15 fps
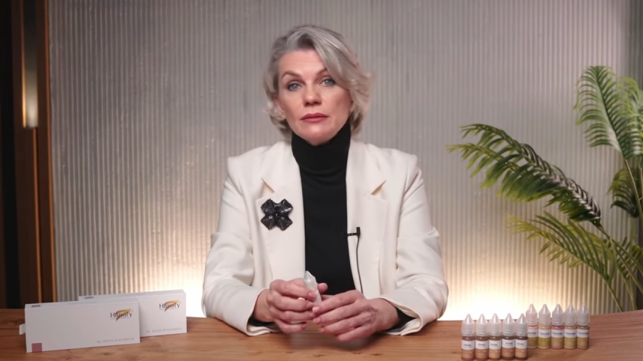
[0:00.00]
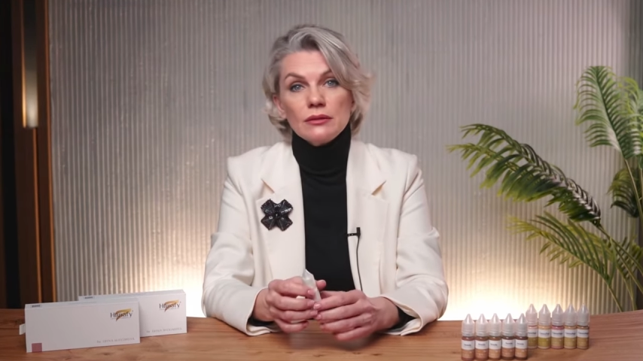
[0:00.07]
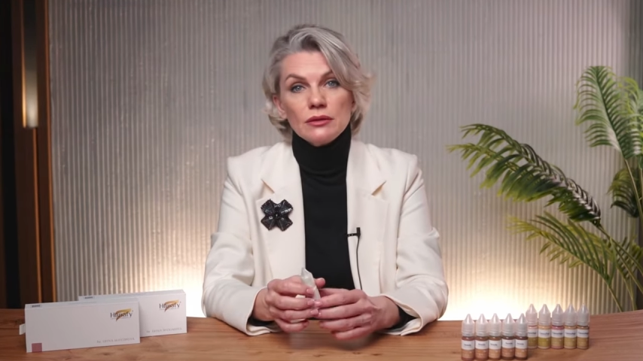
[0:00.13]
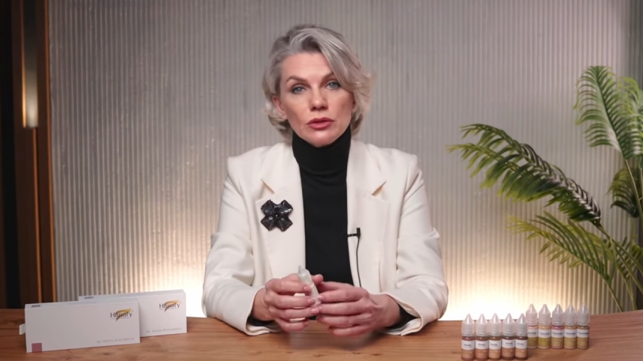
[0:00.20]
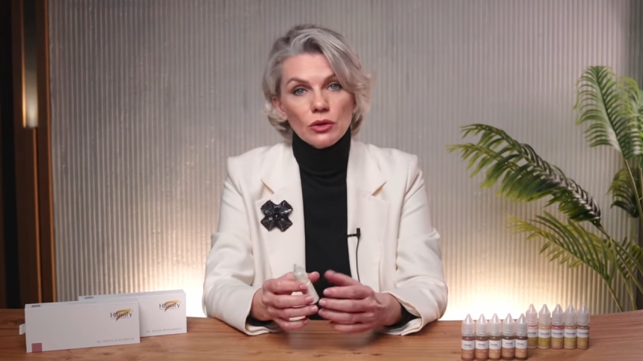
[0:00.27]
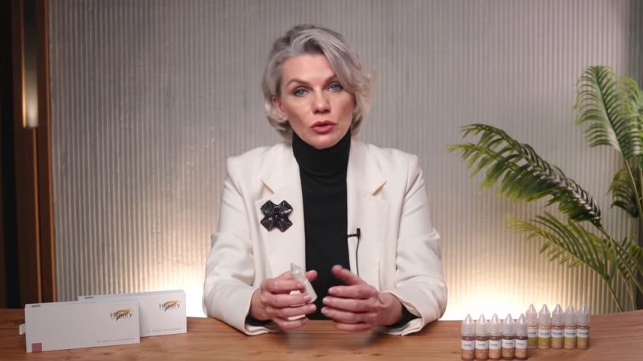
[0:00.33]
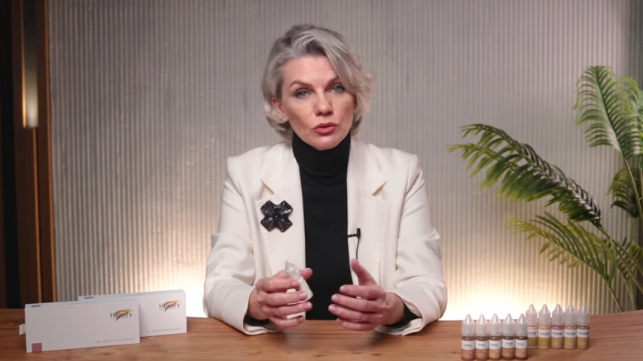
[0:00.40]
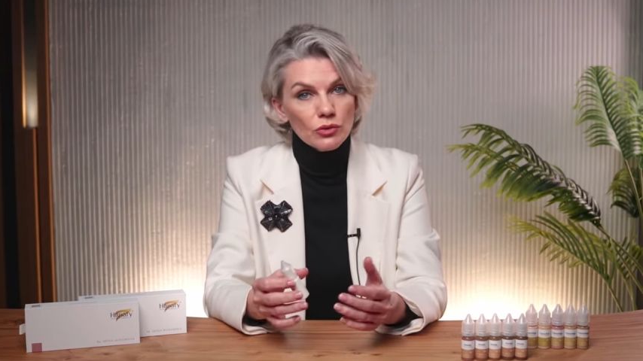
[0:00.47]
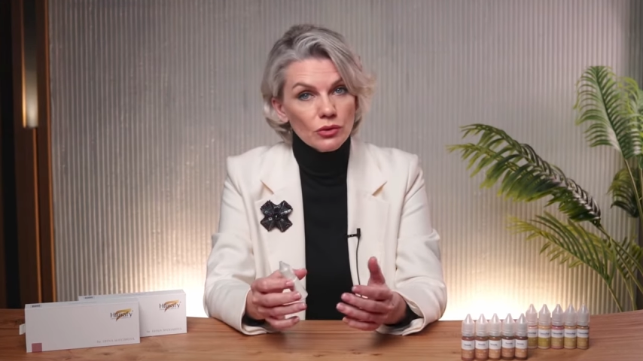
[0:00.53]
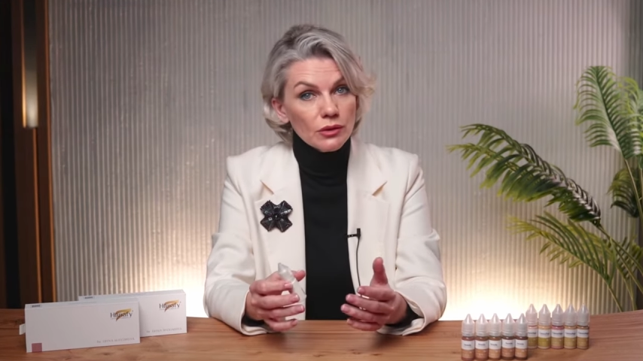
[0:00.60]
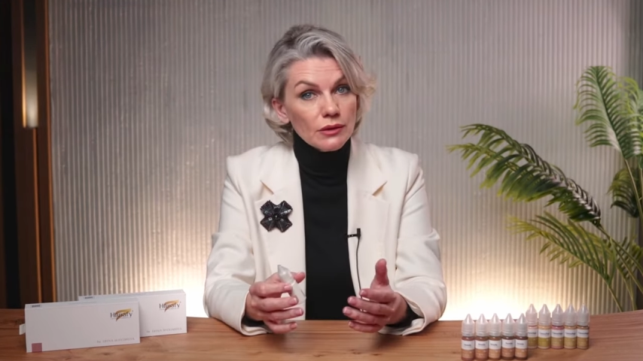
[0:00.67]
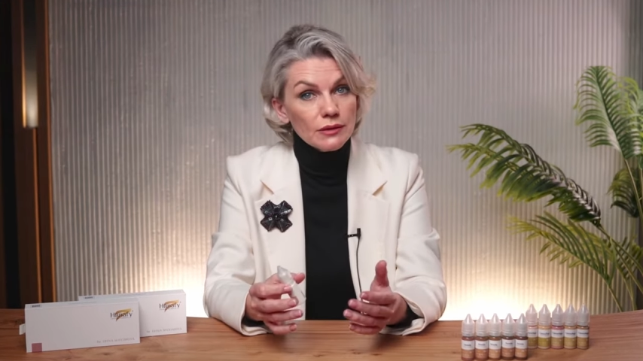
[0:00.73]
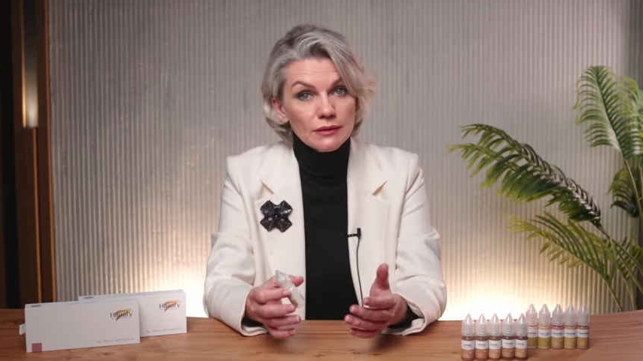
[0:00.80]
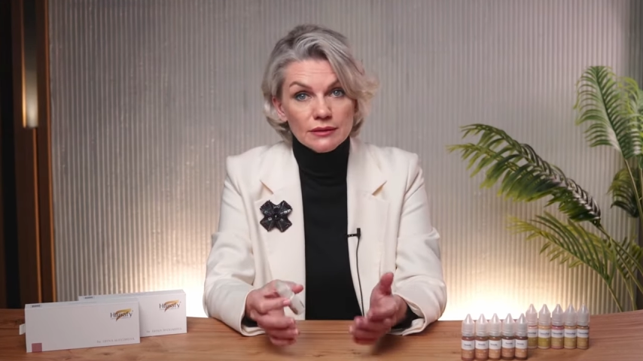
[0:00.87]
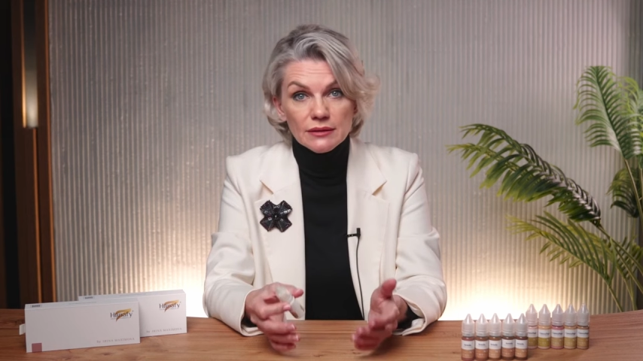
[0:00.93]
So,
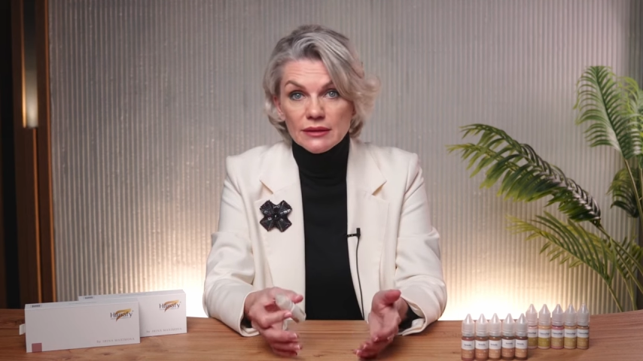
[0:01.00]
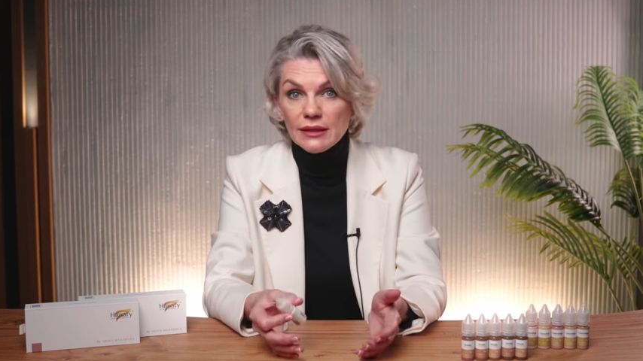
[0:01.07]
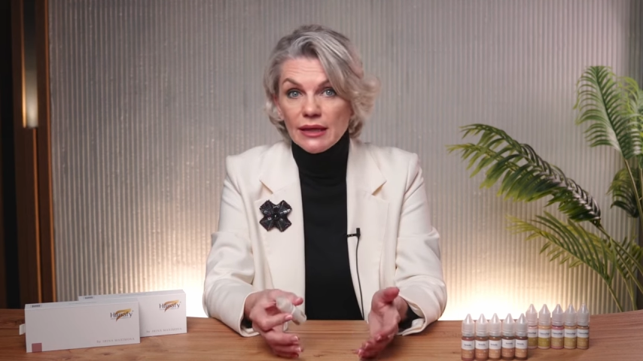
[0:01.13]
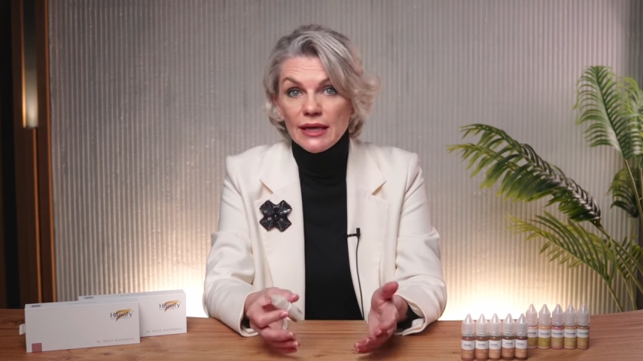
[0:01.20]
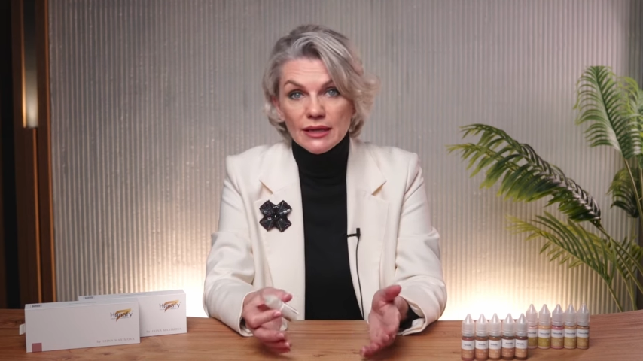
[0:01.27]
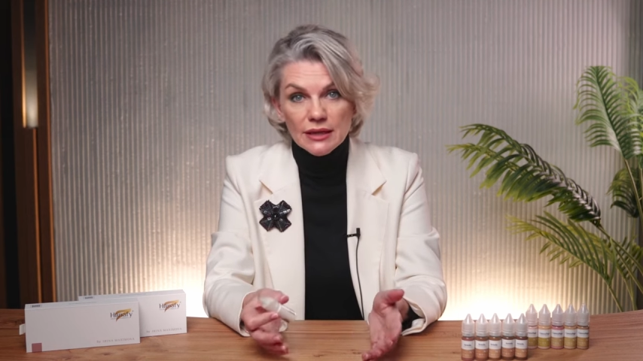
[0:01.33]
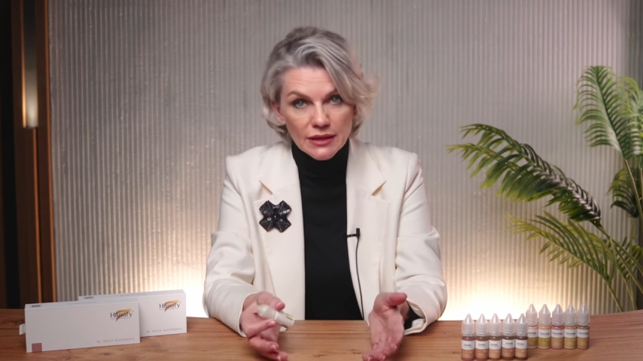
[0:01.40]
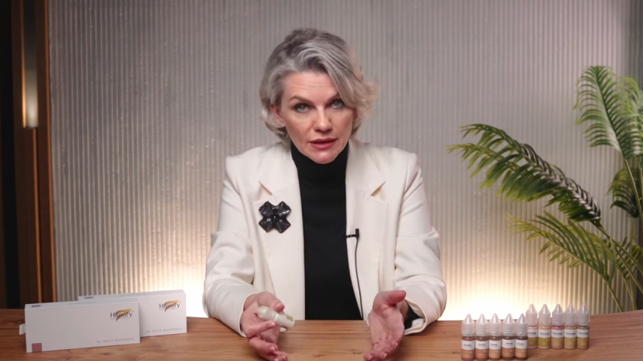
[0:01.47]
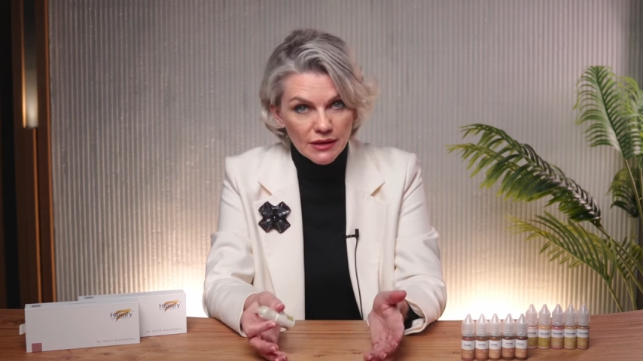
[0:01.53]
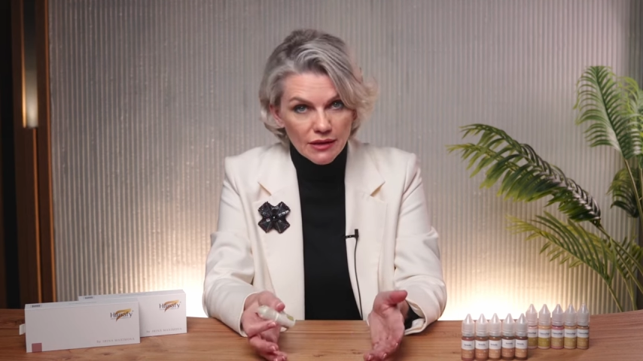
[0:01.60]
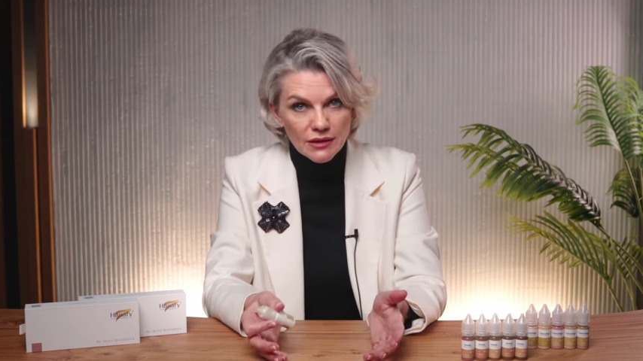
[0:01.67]
like,